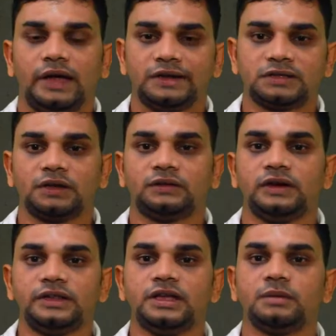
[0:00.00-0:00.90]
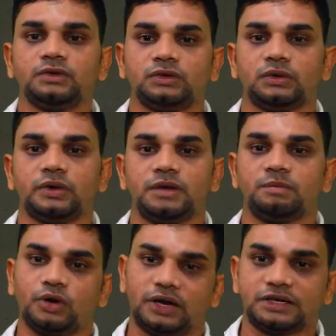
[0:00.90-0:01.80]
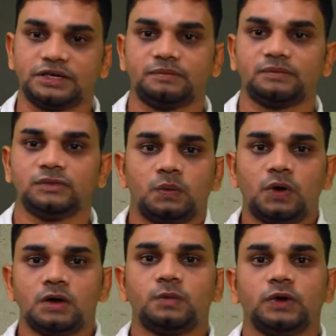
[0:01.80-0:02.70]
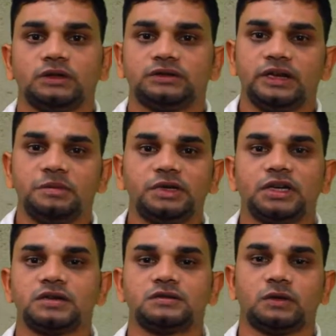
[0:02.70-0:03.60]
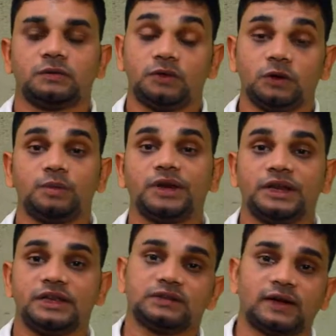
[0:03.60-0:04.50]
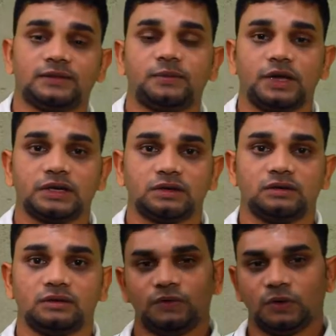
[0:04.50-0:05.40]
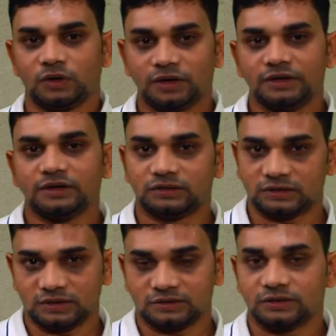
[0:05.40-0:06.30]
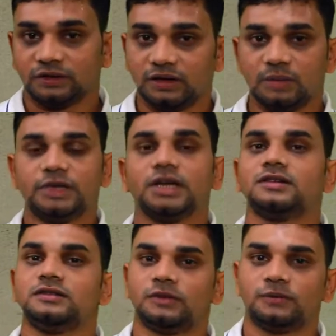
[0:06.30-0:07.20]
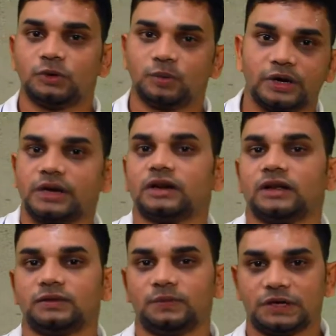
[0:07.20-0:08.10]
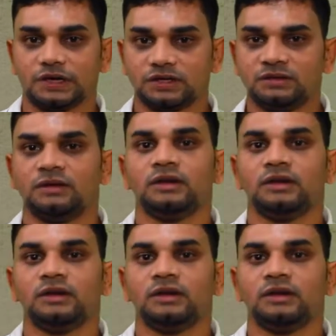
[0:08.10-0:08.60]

Answer is lithium, sodium, potassium. What were the limitations of Dauber-Reiners classification? We already discussed limitations of Dauber-Reiners classification.